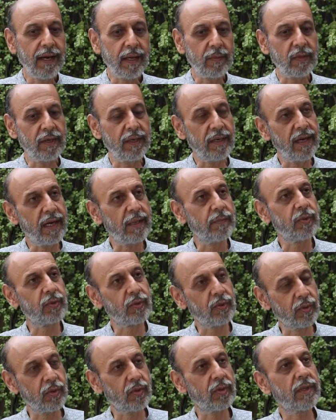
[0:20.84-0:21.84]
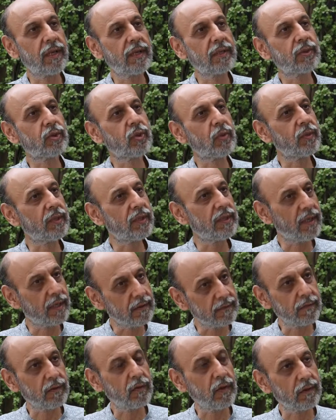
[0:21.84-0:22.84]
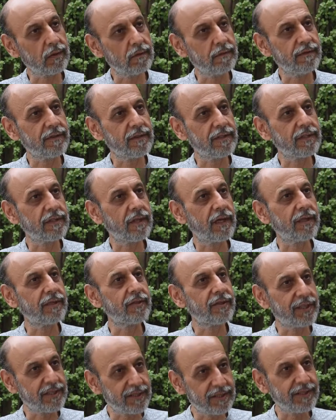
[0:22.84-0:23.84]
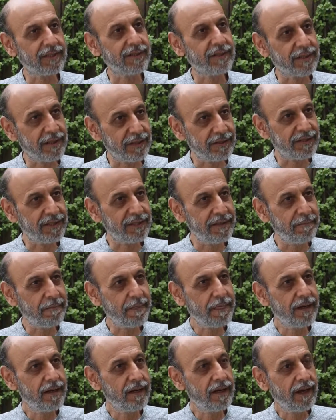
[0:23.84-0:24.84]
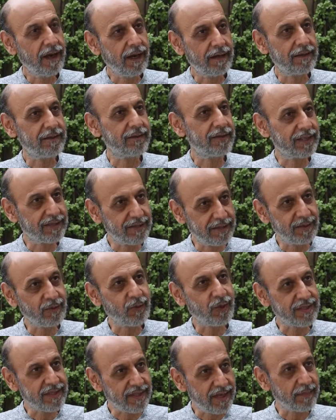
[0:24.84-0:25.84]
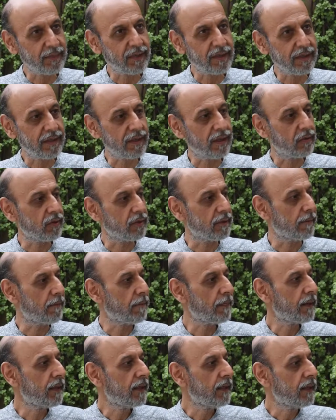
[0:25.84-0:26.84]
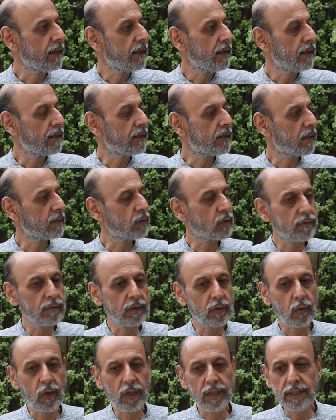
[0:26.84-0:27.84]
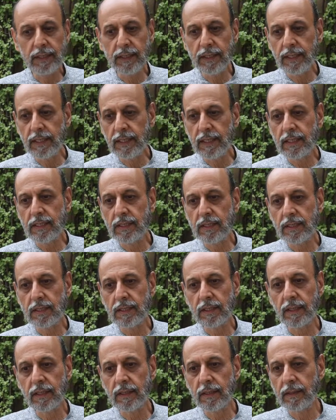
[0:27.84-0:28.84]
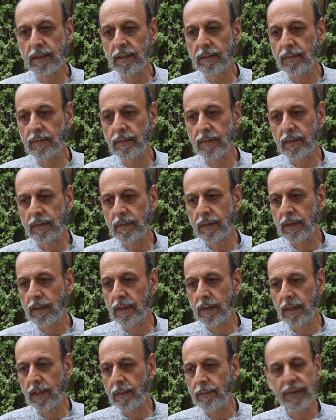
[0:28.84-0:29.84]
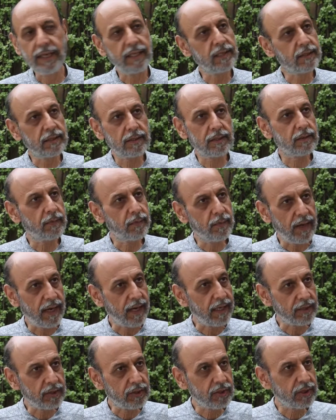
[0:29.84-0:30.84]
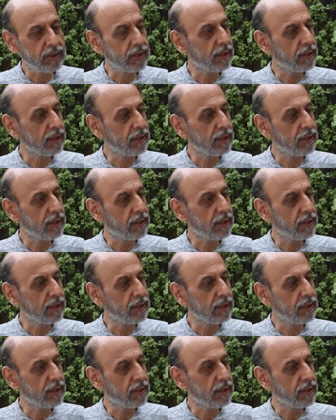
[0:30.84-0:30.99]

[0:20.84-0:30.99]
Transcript: I'm really happy to know that so many young photographers are interested in the country and interested in what's happening around them. In terms of the quality, it's um, a mixed batch.